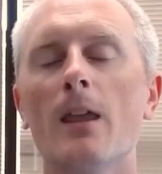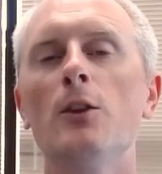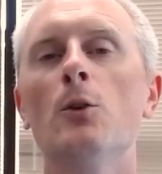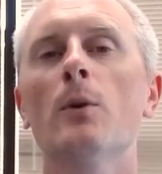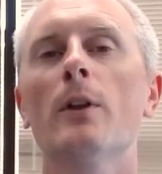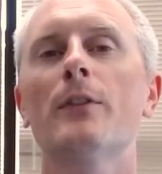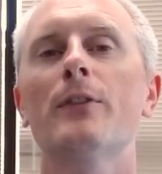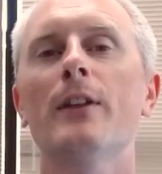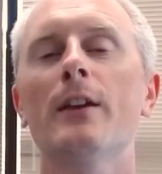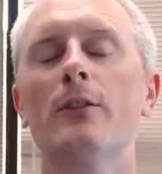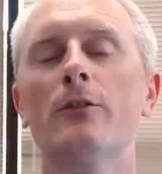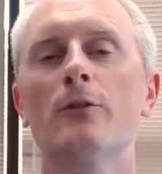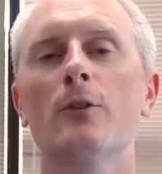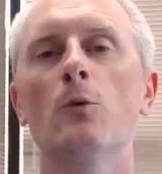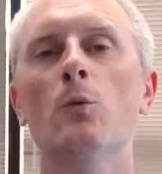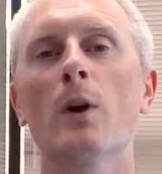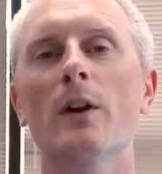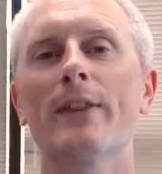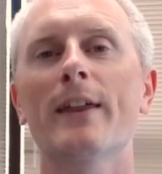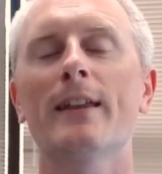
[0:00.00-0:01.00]
You want to think
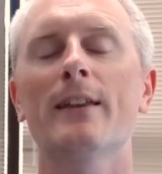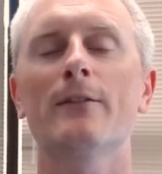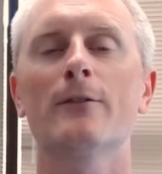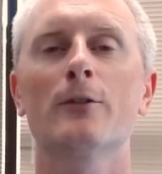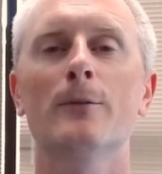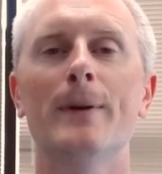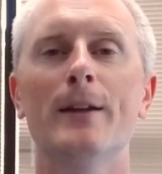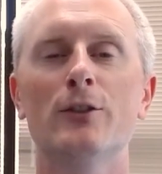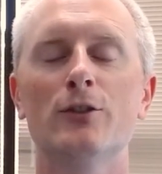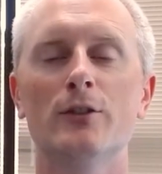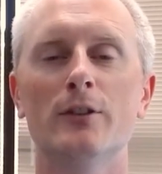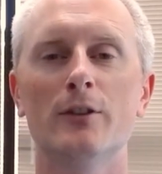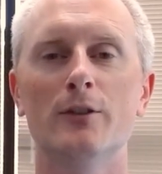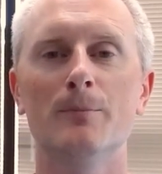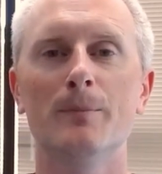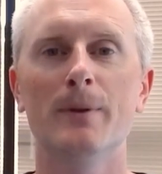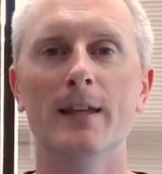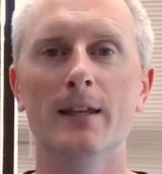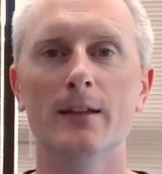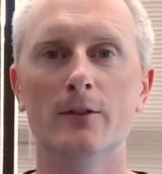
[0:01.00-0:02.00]
through where that information is
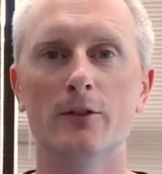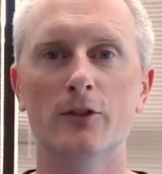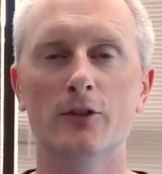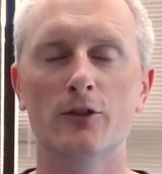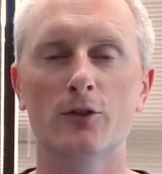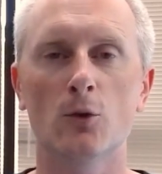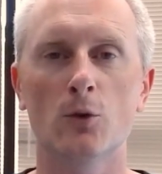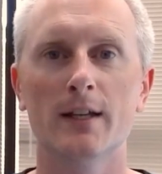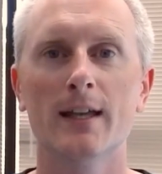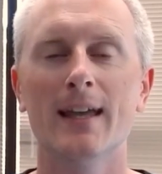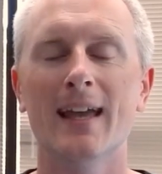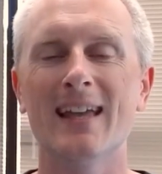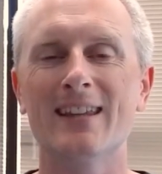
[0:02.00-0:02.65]
being stored.